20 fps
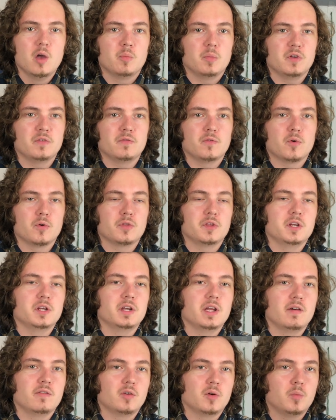before the
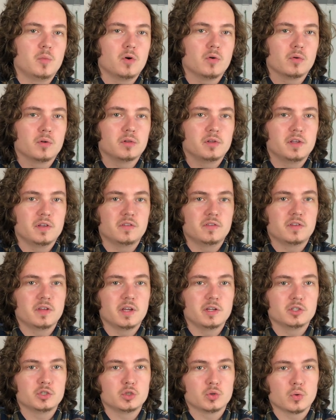inevitable release
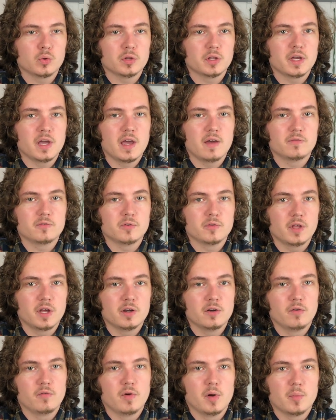date shortly after that
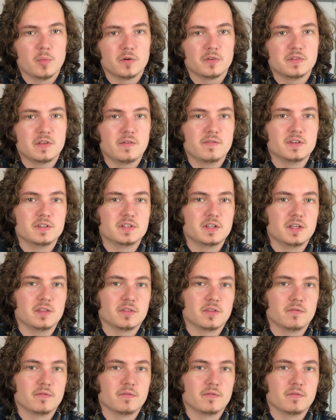November 17th